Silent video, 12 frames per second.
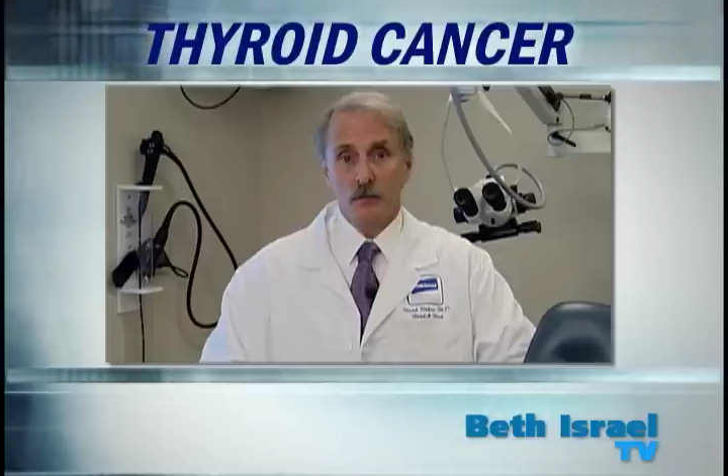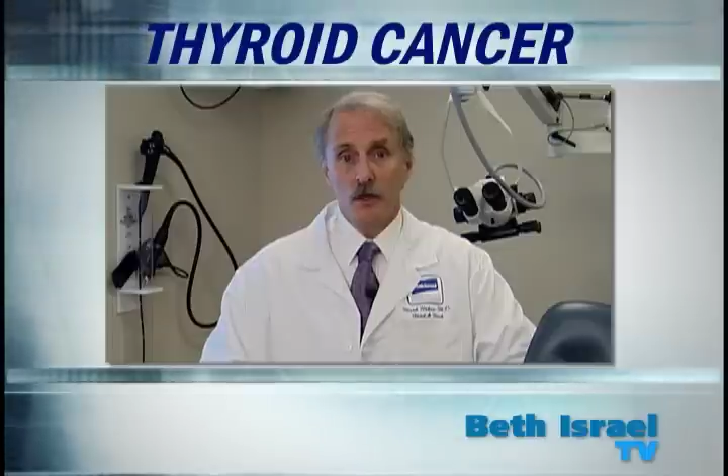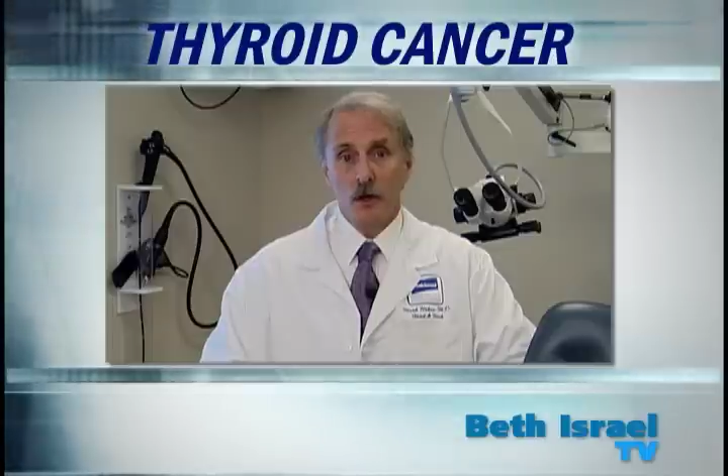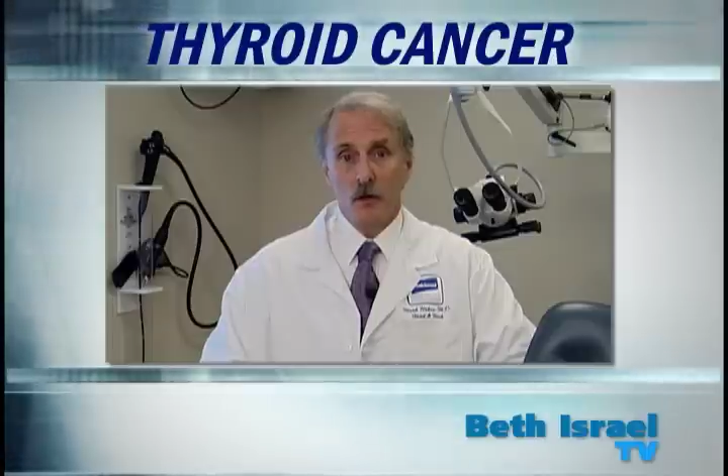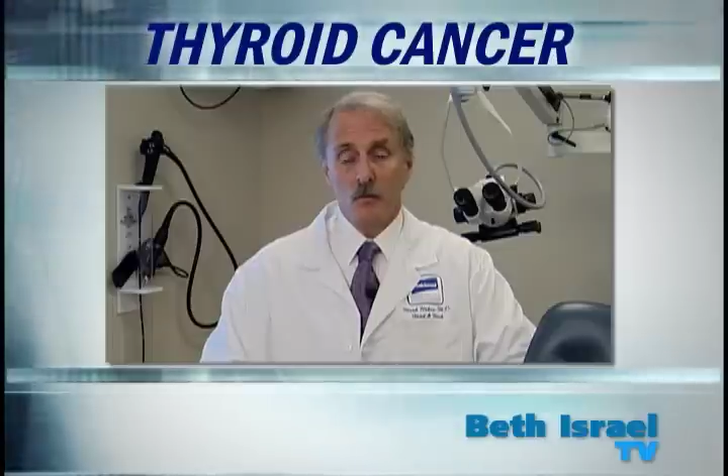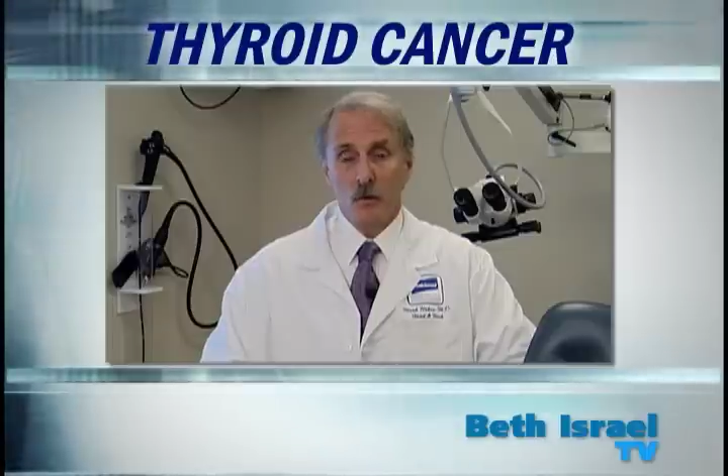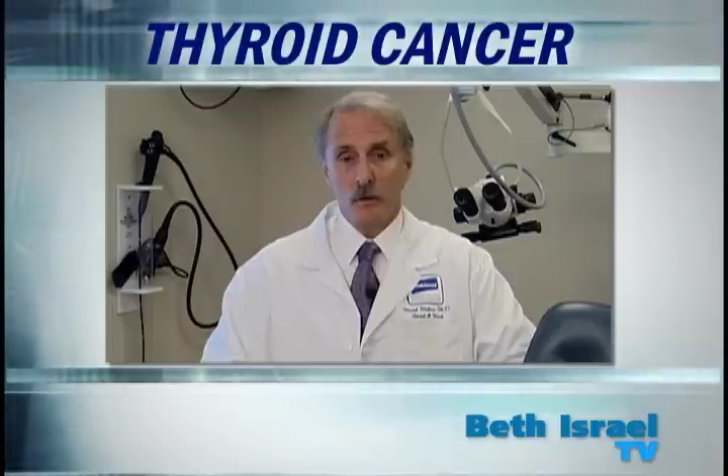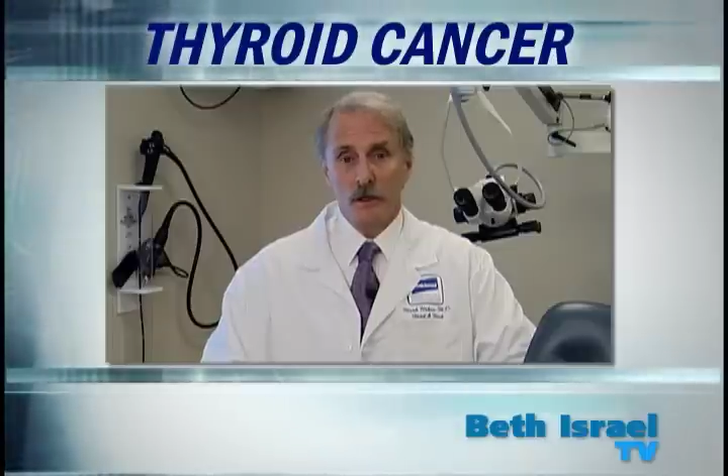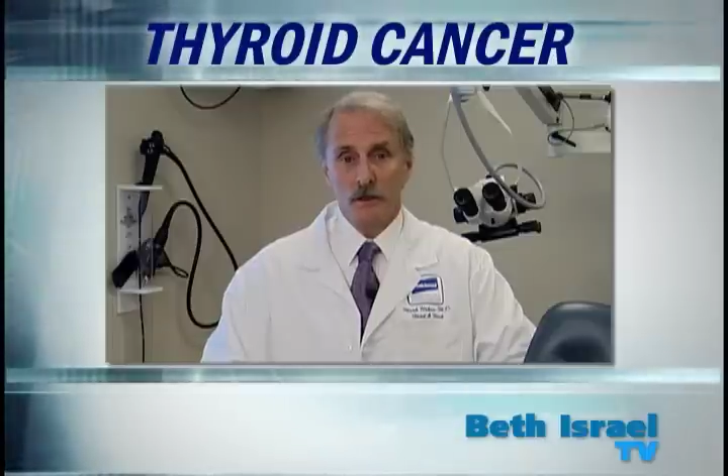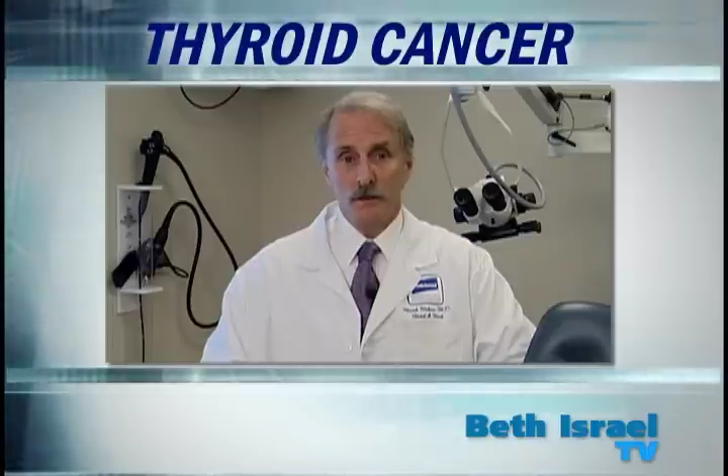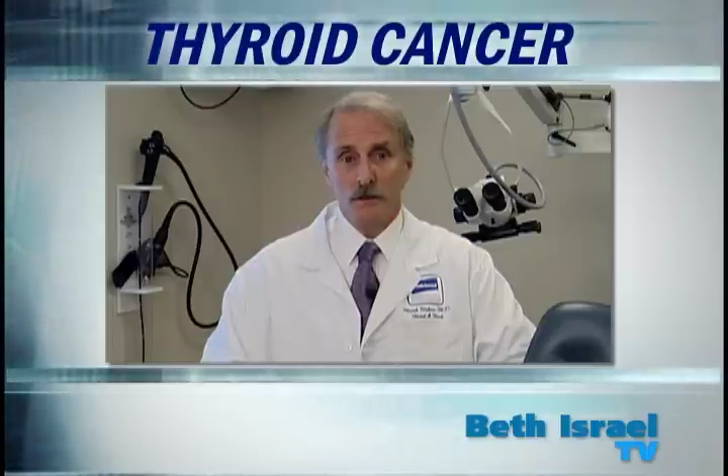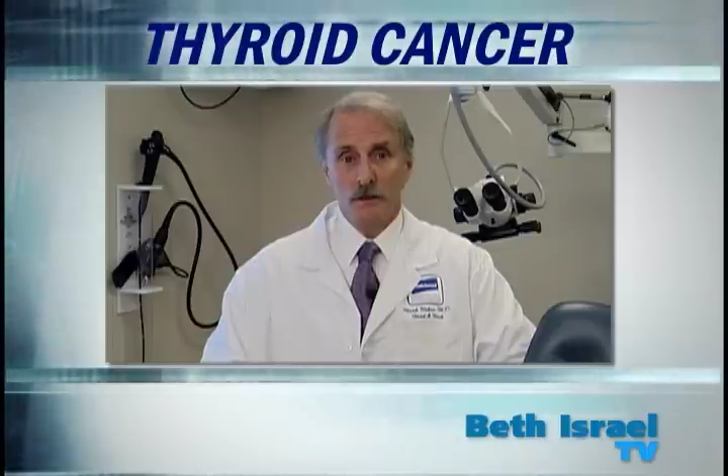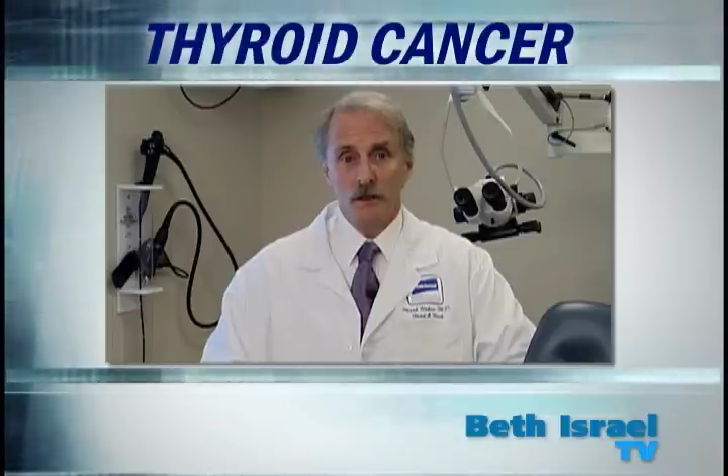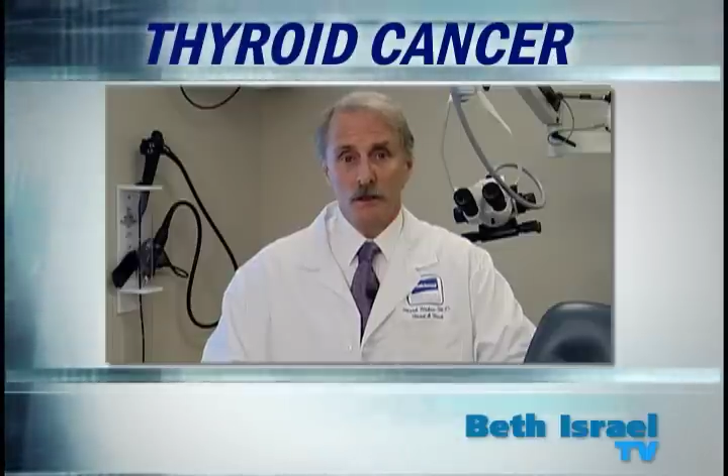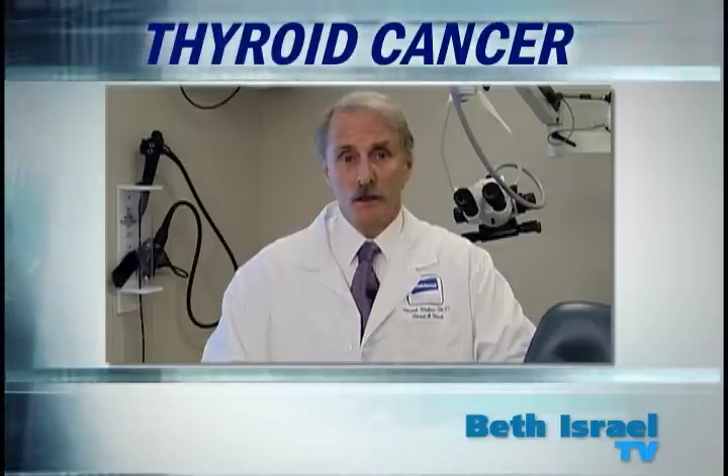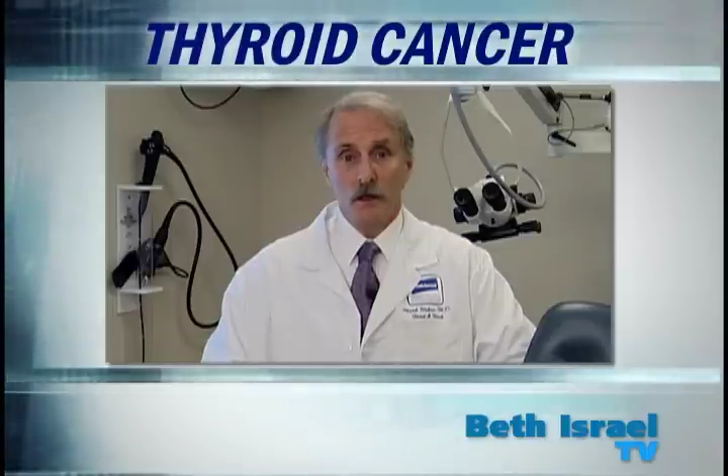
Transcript: beyond what we can see